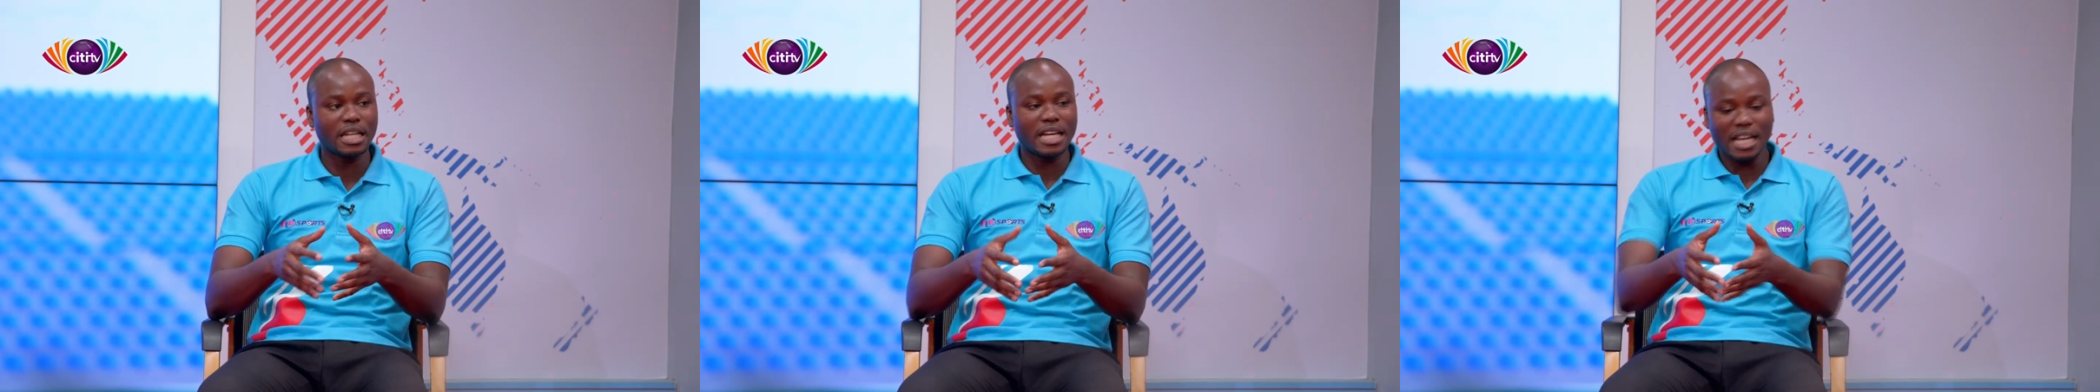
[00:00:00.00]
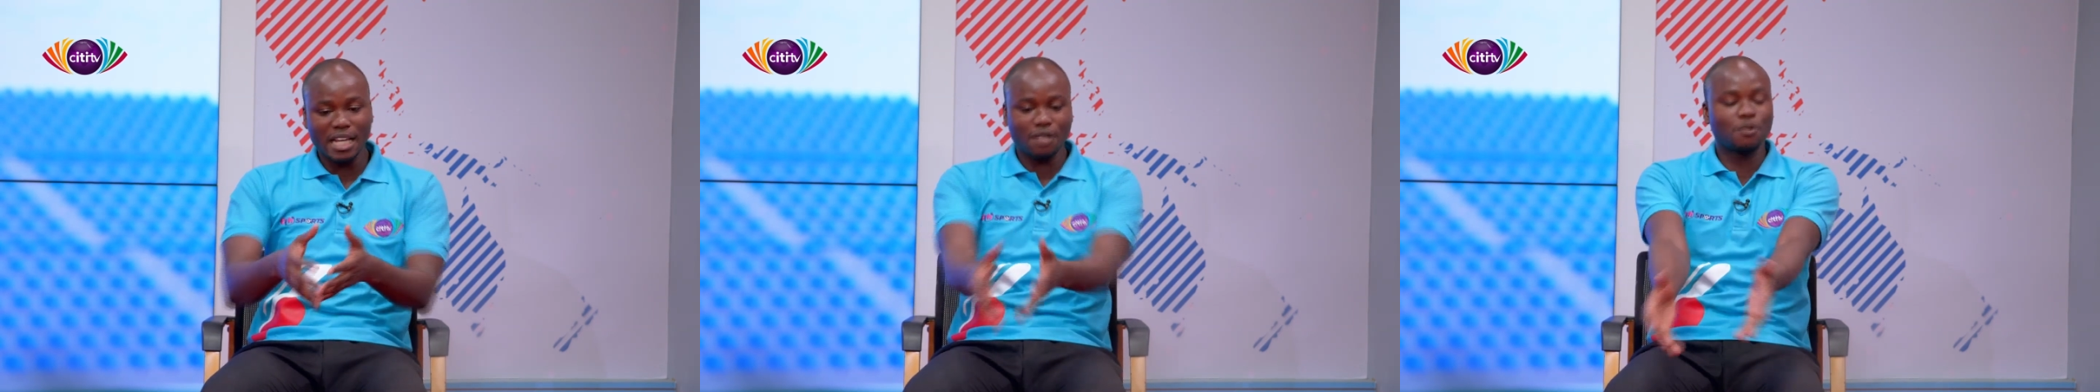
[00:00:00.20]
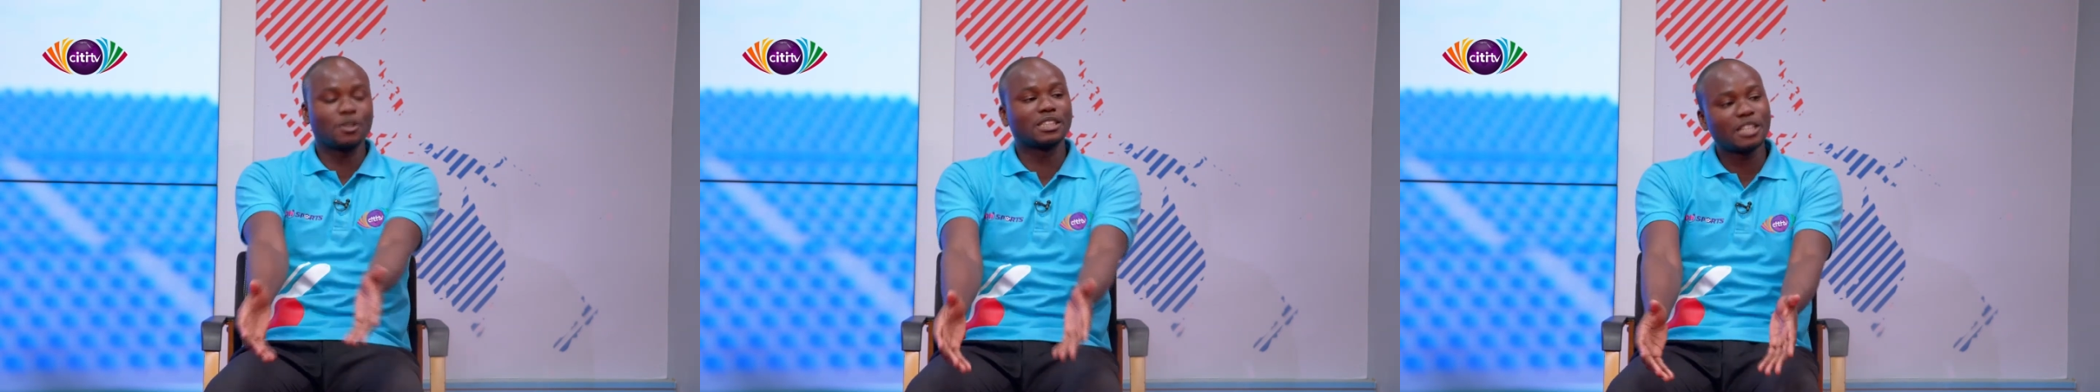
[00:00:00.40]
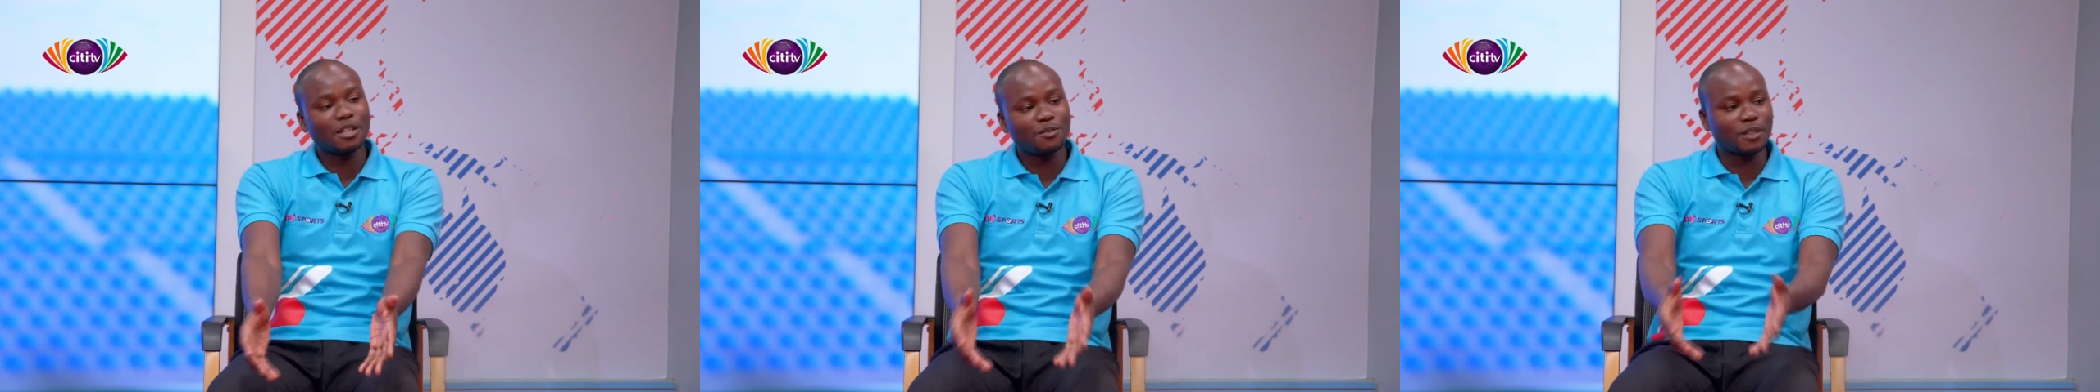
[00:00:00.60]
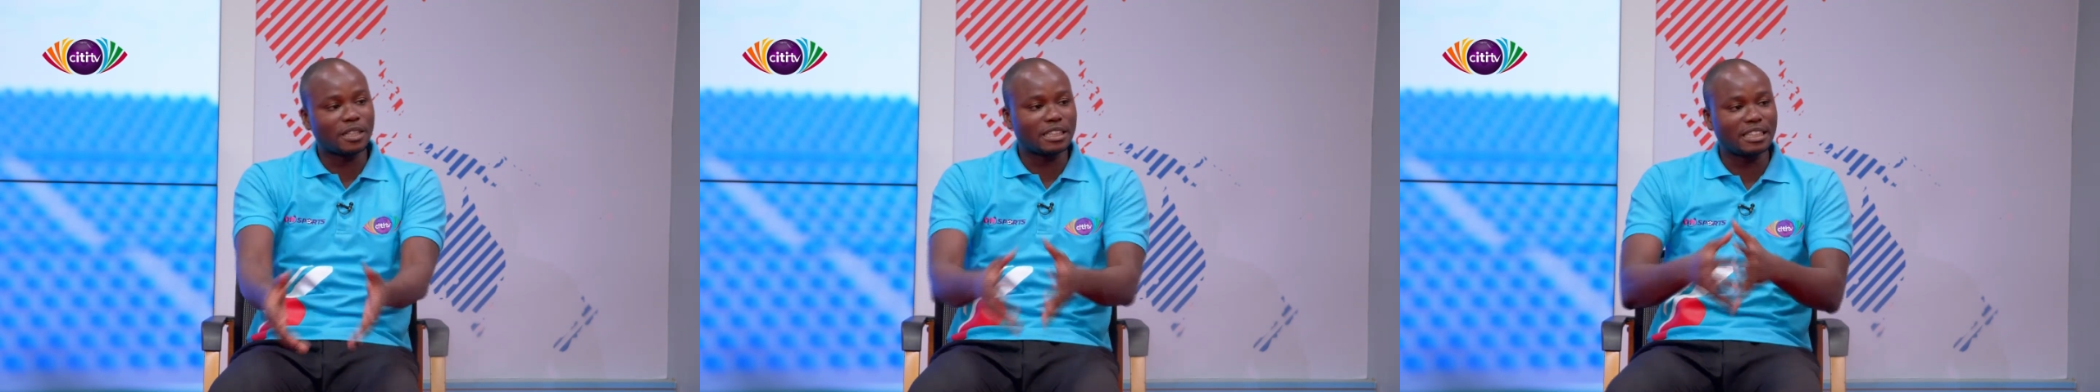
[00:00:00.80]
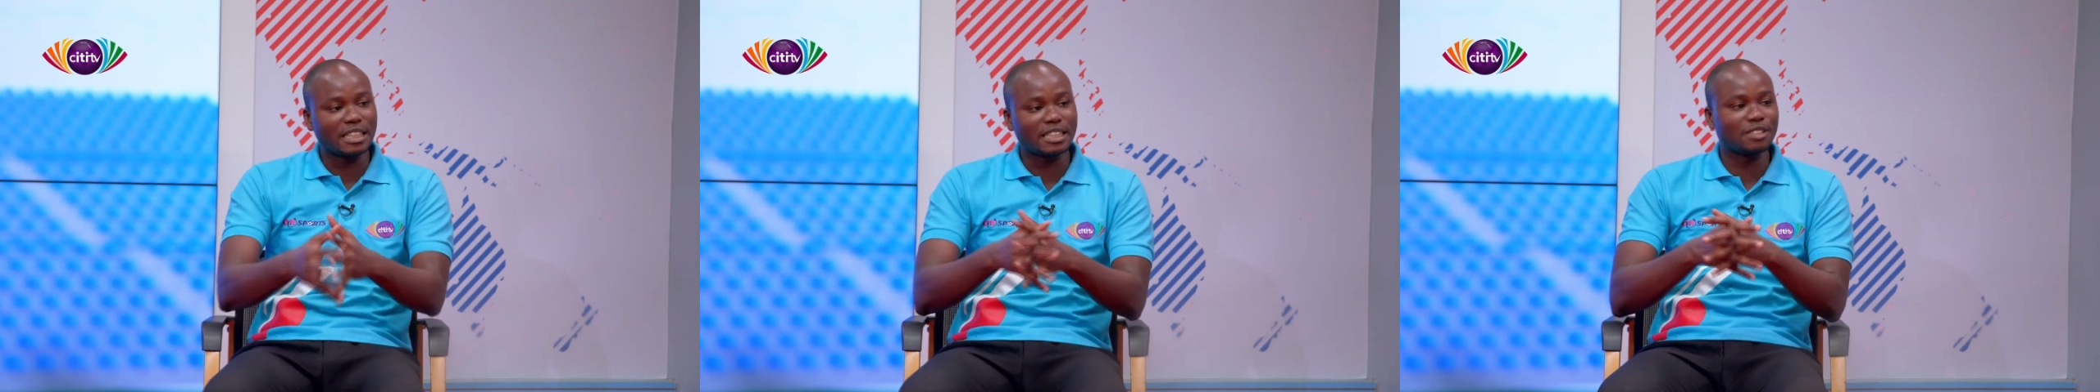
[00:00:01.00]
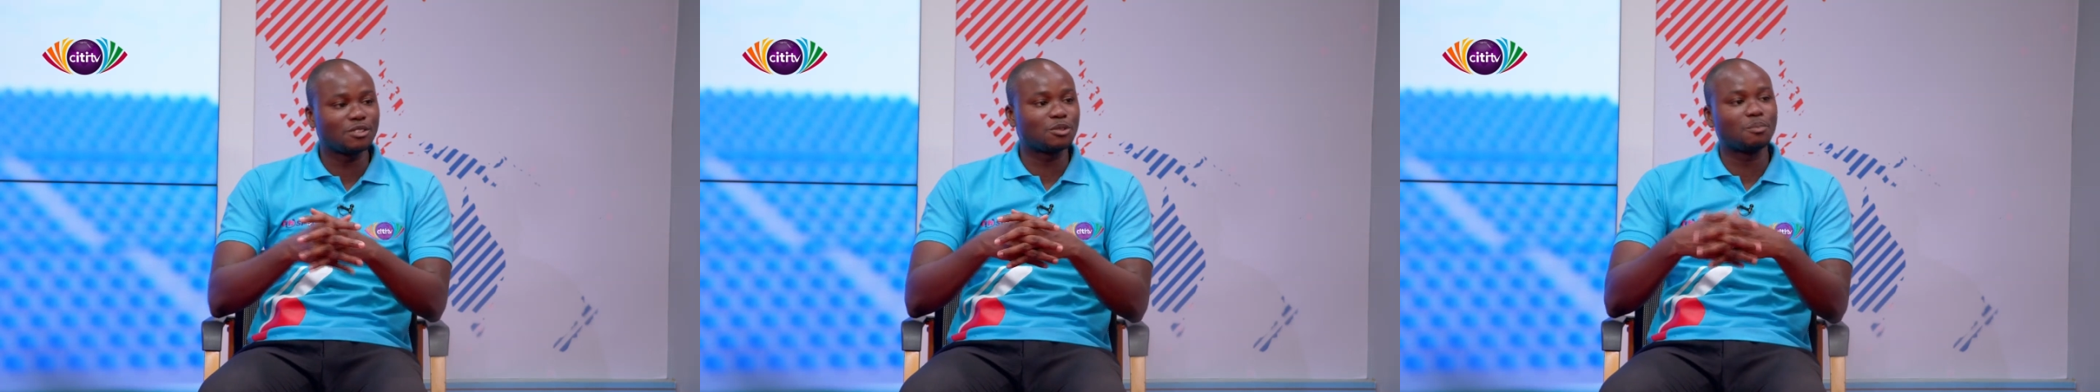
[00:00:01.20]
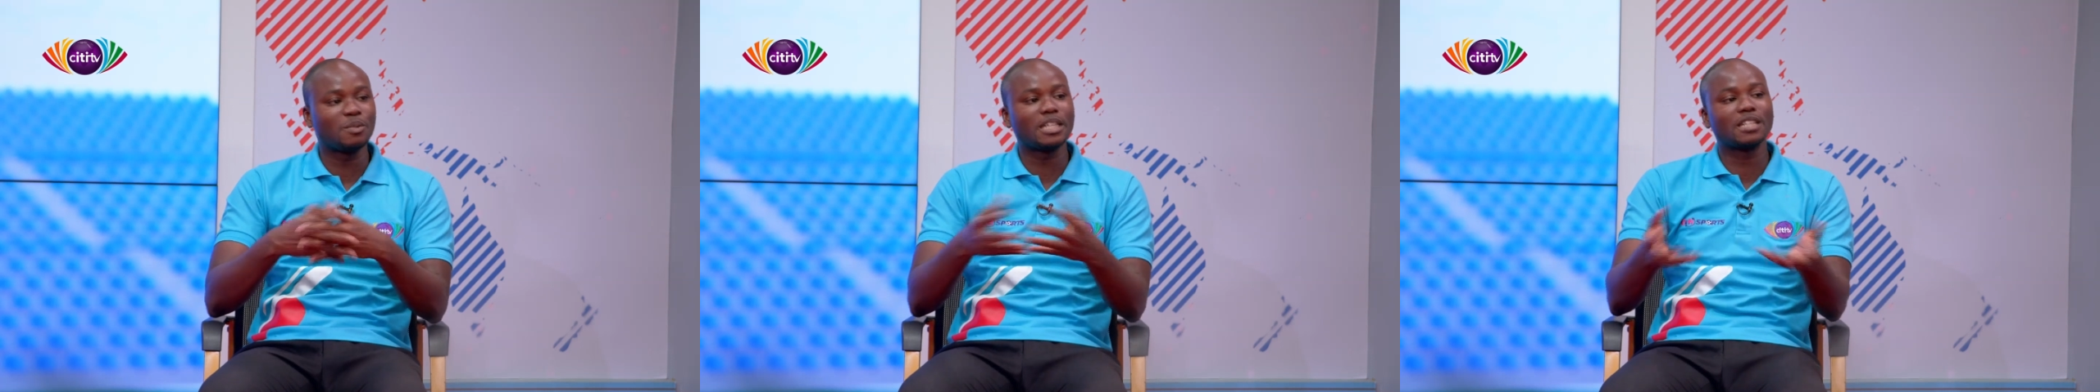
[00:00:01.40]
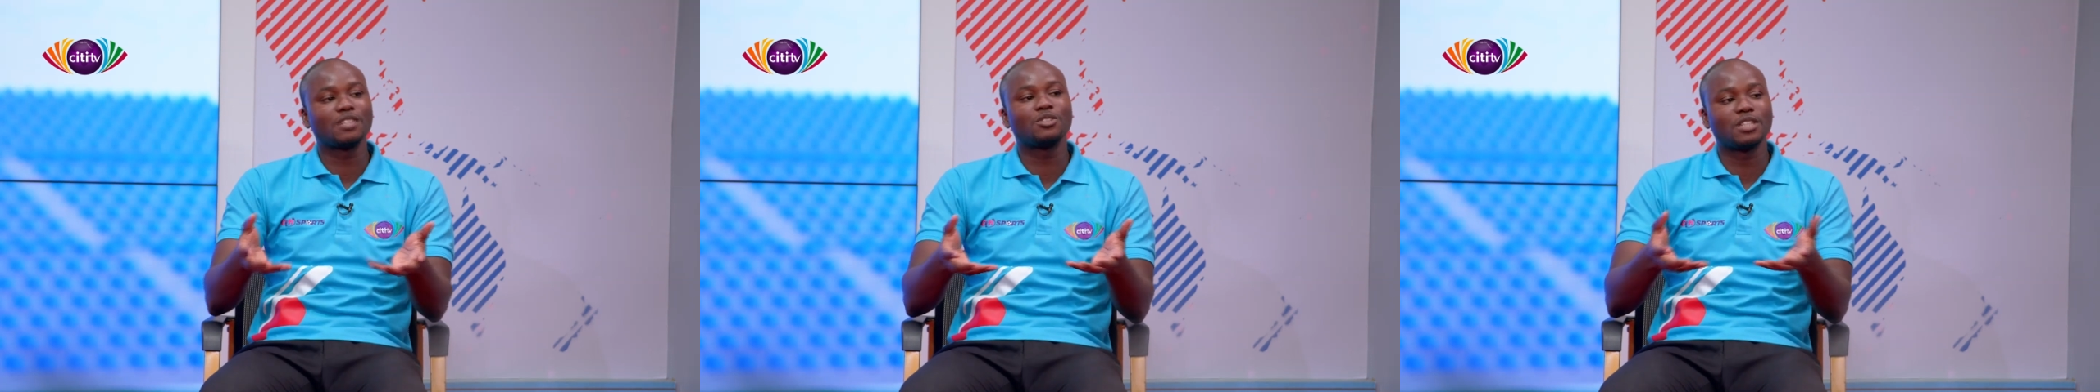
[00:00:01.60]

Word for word: and it was therefore the taking to make it